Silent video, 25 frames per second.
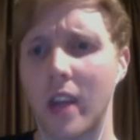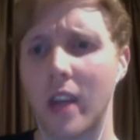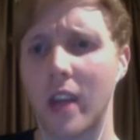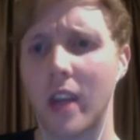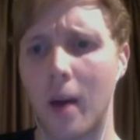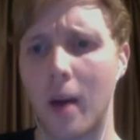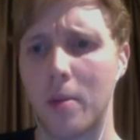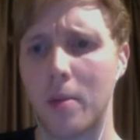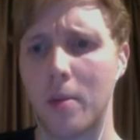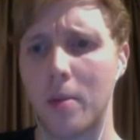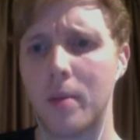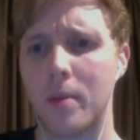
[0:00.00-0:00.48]

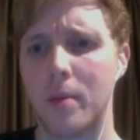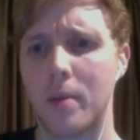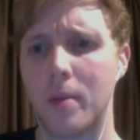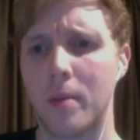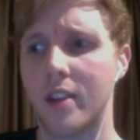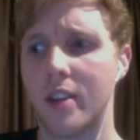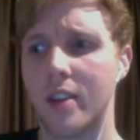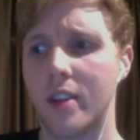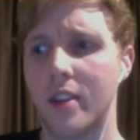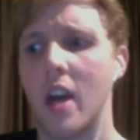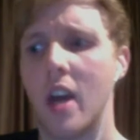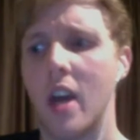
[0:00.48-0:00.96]
helps,
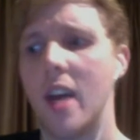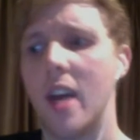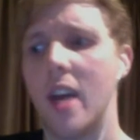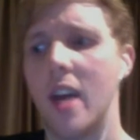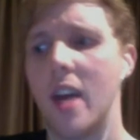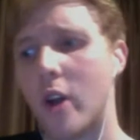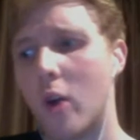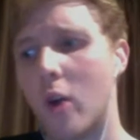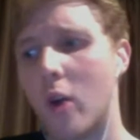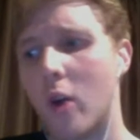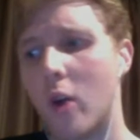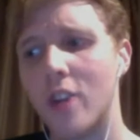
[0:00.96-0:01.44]
because if you're
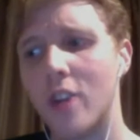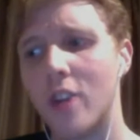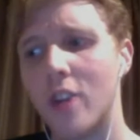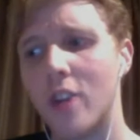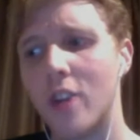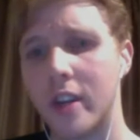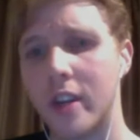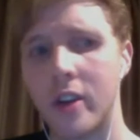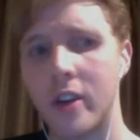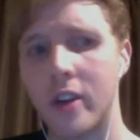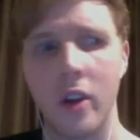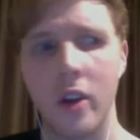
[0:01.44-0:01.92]
not
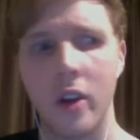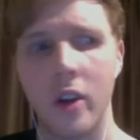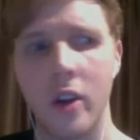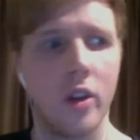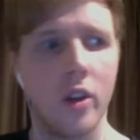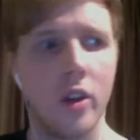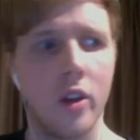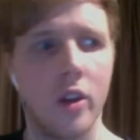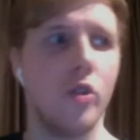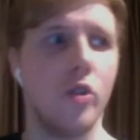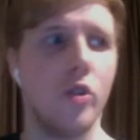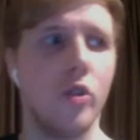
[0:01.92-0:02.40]
rushing,
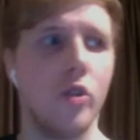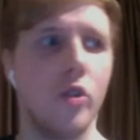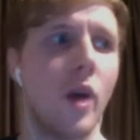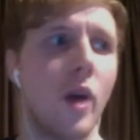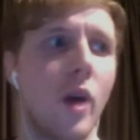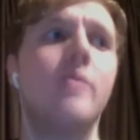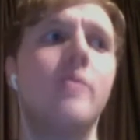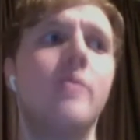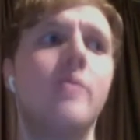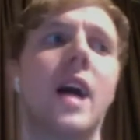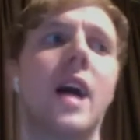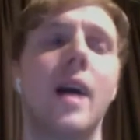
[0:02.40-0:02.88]
you
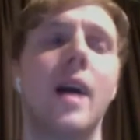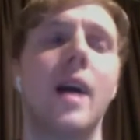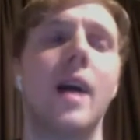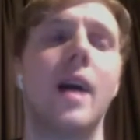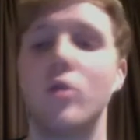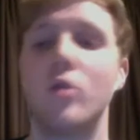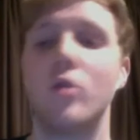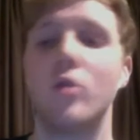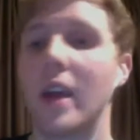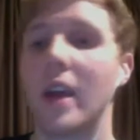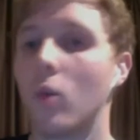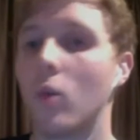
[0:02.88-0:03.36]
have time
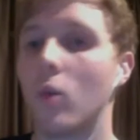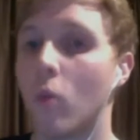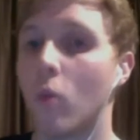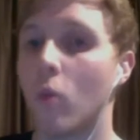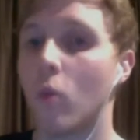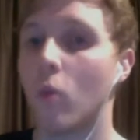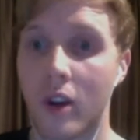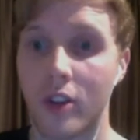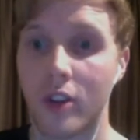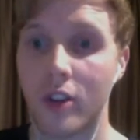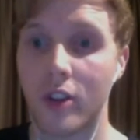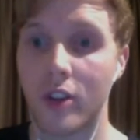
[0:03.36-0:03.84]
to like
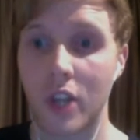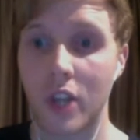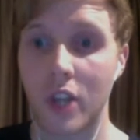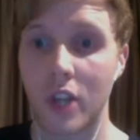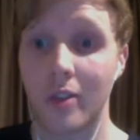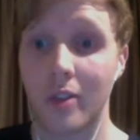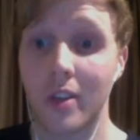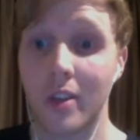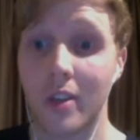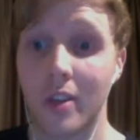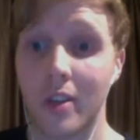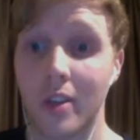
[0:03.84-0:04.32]
work on
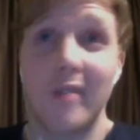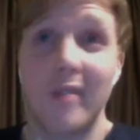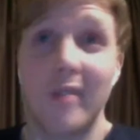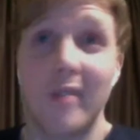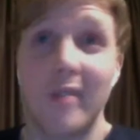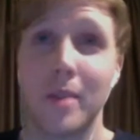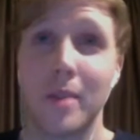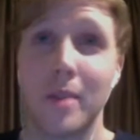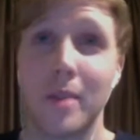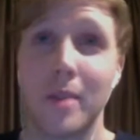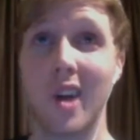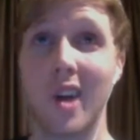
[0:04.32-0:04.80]
songs, and if
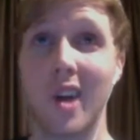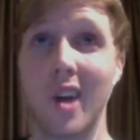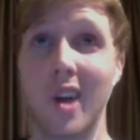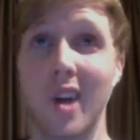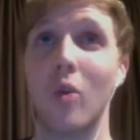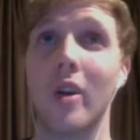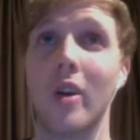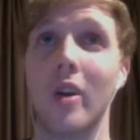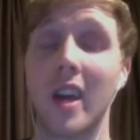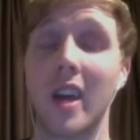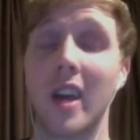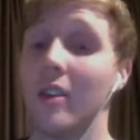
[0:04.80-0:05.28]
something's not
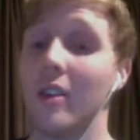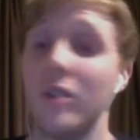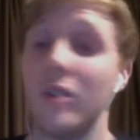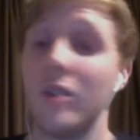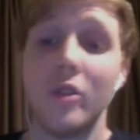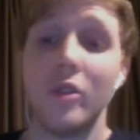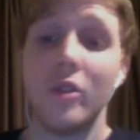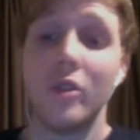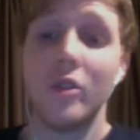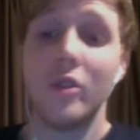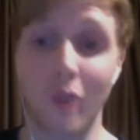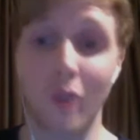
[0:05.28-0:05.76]
working,
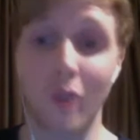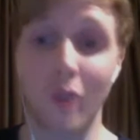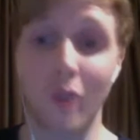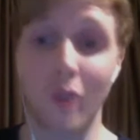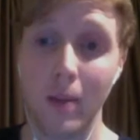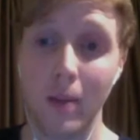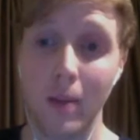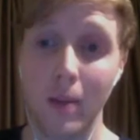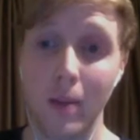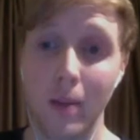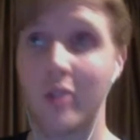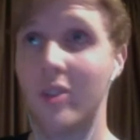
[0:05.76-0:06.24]
you can drop
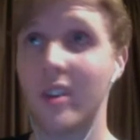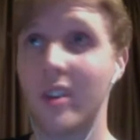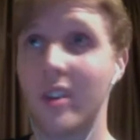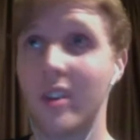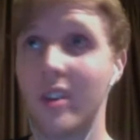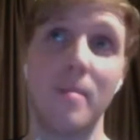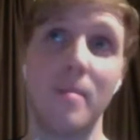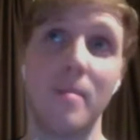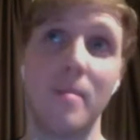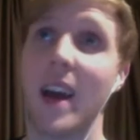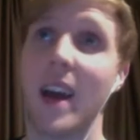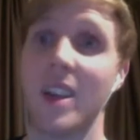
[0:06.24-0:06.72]
it, you can
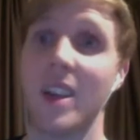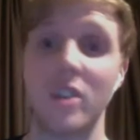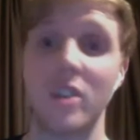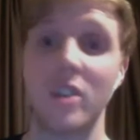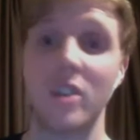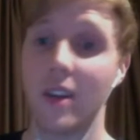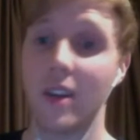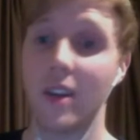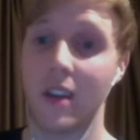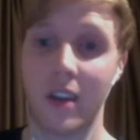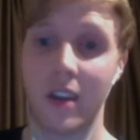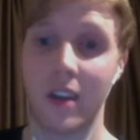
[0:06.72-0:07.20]
come back to
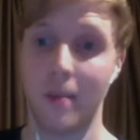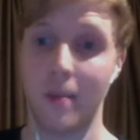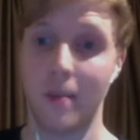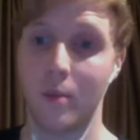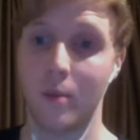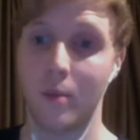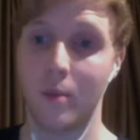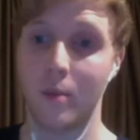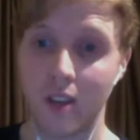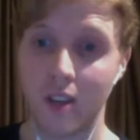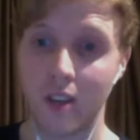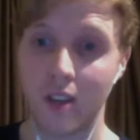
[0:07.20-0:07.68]
it in a
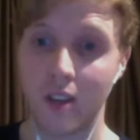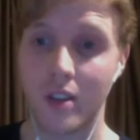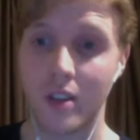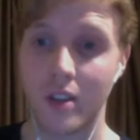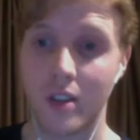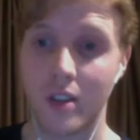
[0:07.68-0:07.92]
couple weeks.